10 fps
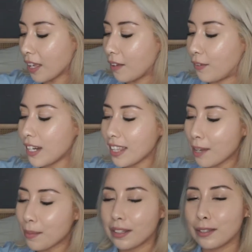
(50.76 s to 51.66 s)
funny
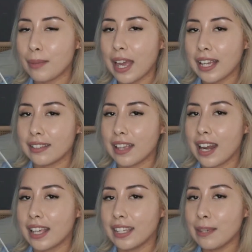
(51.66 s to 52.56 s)
thing about this bag is
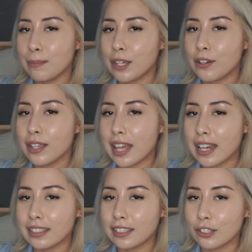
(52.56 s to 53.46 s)
that I keep hearing
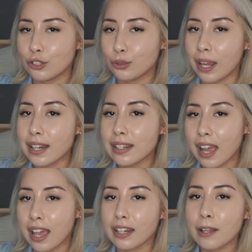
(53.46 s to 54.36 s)
that it's a trend
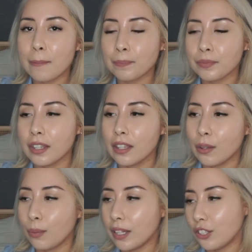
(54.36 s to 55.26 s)
item,
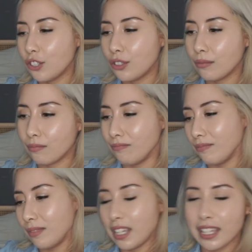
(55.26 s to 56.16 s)
which
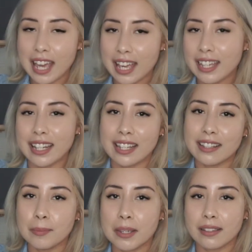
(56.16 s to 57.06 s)
yeah, it
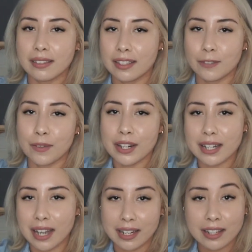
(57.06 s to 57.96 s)
is, because it's very
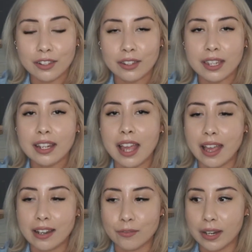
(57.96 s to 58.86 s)
90s looking,
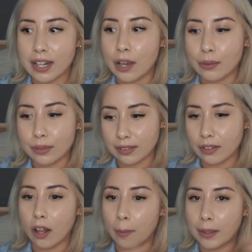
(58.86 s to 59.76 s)
and right now it's
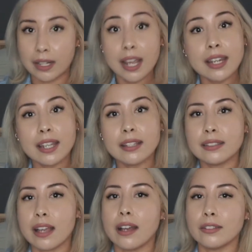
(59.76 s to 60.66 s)
all about the
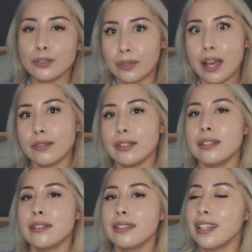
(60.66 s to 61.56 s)
90s,
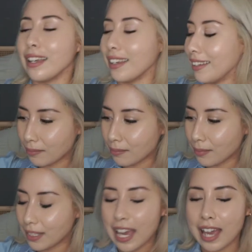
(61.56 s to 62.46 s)
2000s.
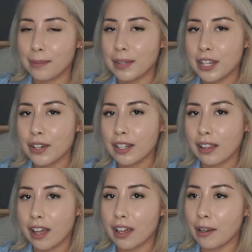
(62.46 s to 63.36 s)
Yeah, I've been hearing a
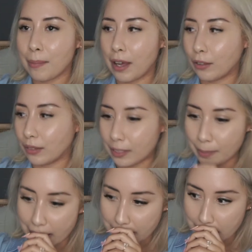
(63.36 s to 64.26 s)
lot about this
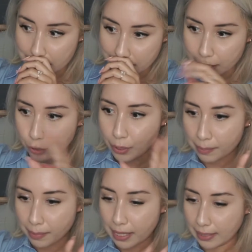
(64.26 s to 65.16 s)
bag, that it's like a
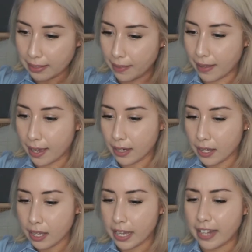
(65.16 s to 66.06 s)
trend piece and that
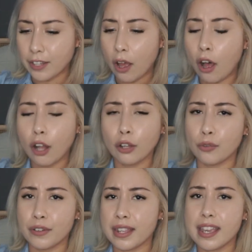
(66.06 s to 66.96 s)
it's all
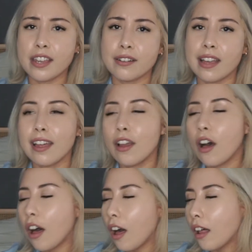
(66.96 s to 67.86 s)
over the internet.
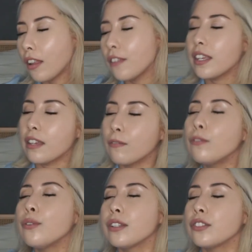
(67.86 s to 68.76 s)
All of the
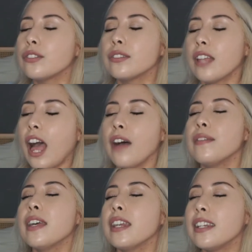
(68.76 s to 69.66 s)
influencers
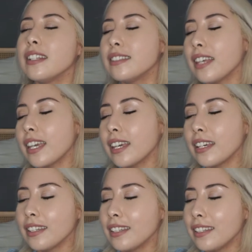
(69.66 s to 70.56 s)
have it and it's like
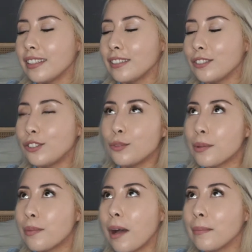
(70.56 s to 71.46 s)

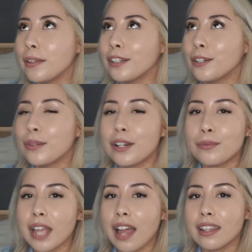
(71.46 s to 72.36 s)
super popular, when in
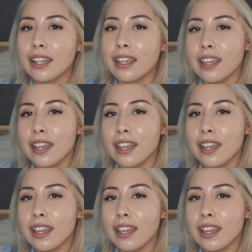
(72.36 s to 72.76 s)
reality,